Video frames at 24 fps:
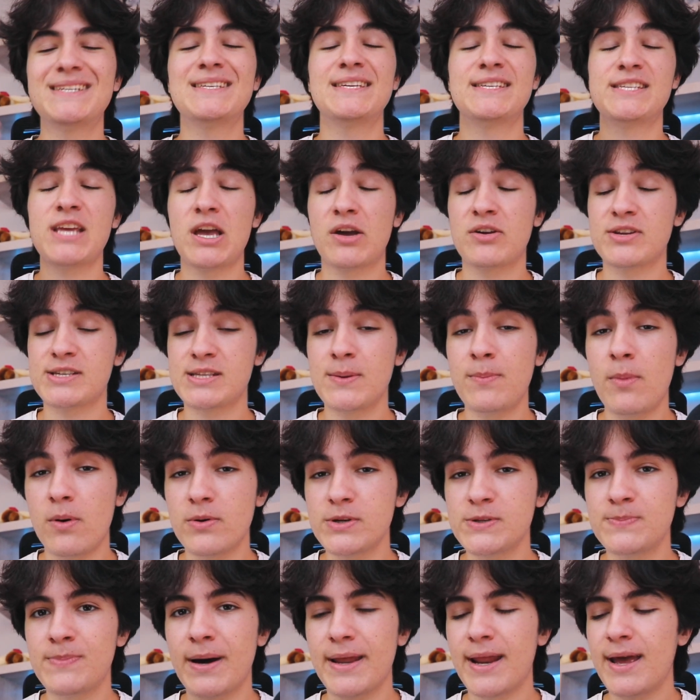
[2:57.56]
sixty seconds the
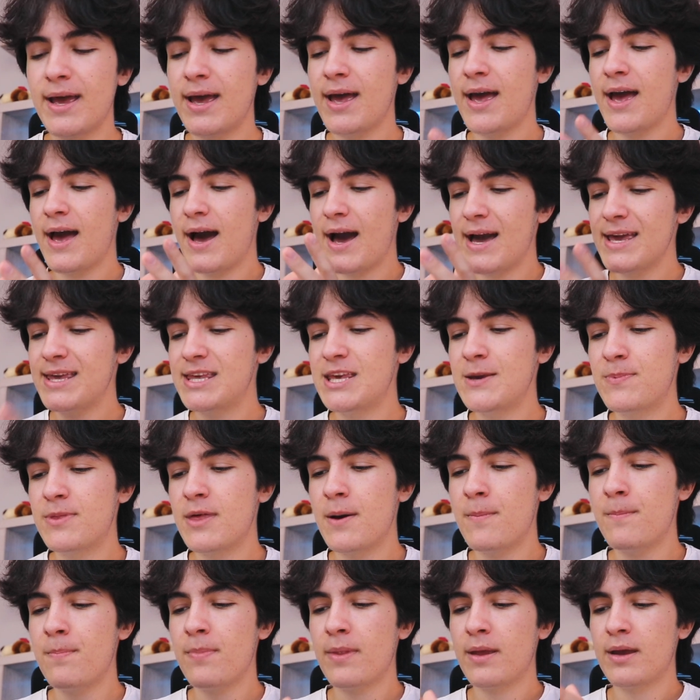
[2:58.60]
most, but I keep
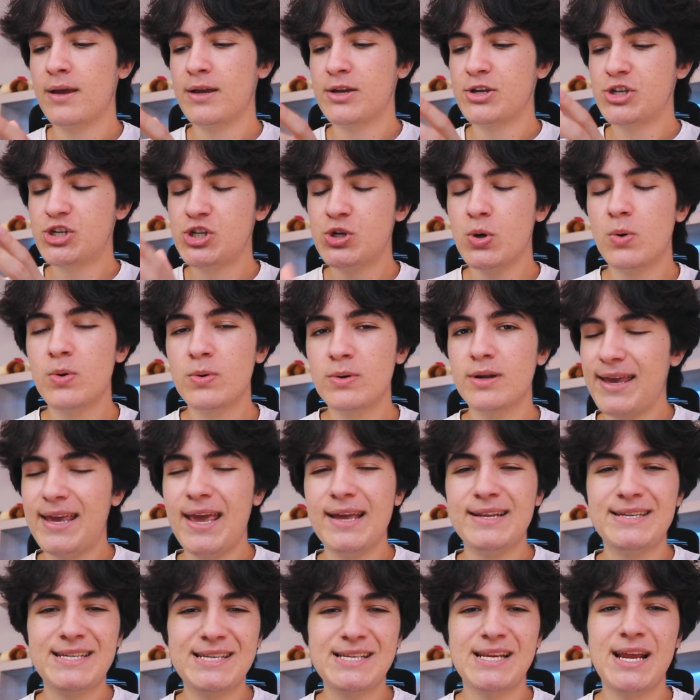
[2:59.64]
them short, I
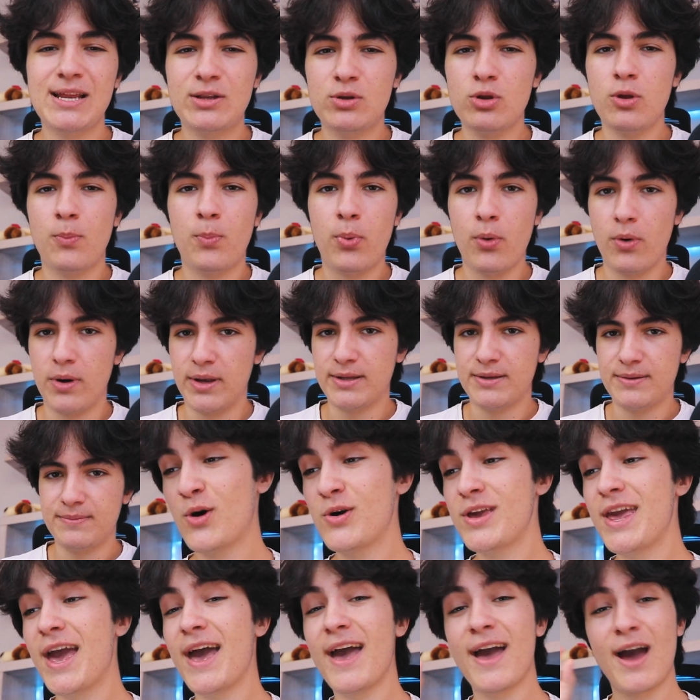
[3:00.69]
get straight to the point.
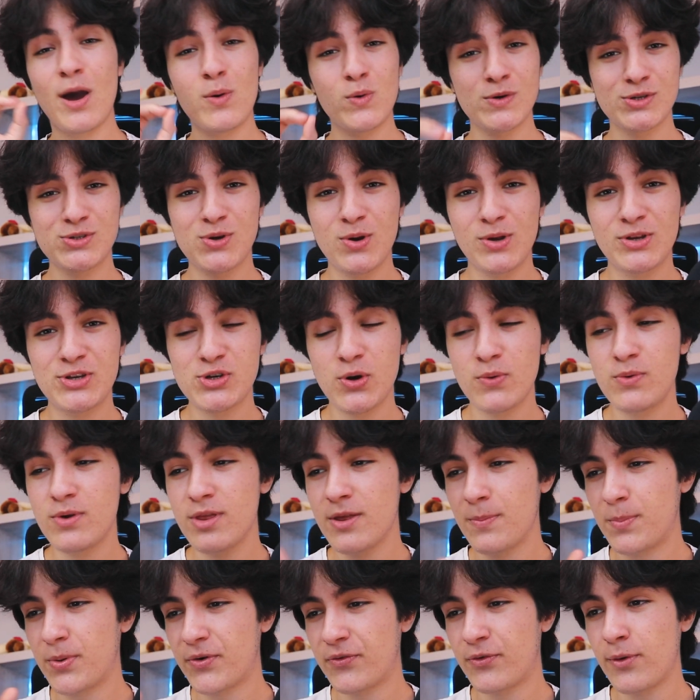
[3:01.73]
Oh yeah, I was going to show you
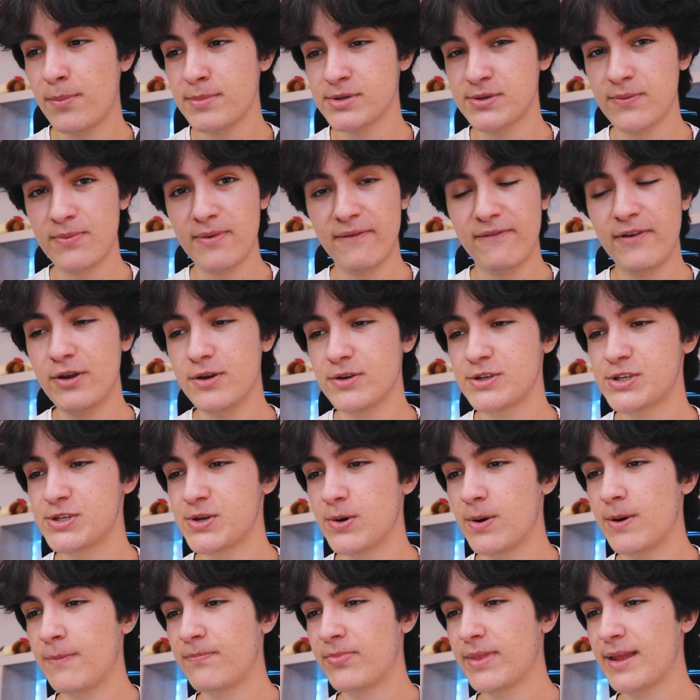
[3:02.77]
the performance of the videos,
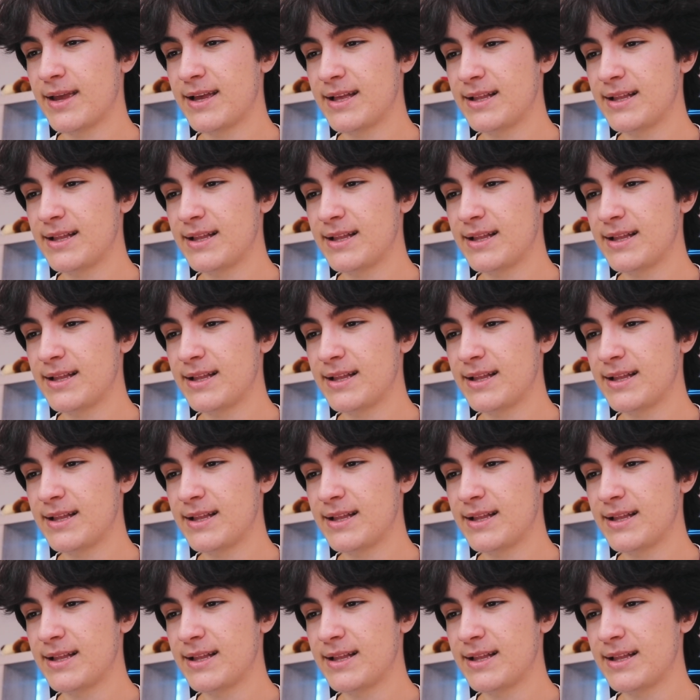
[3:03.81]
so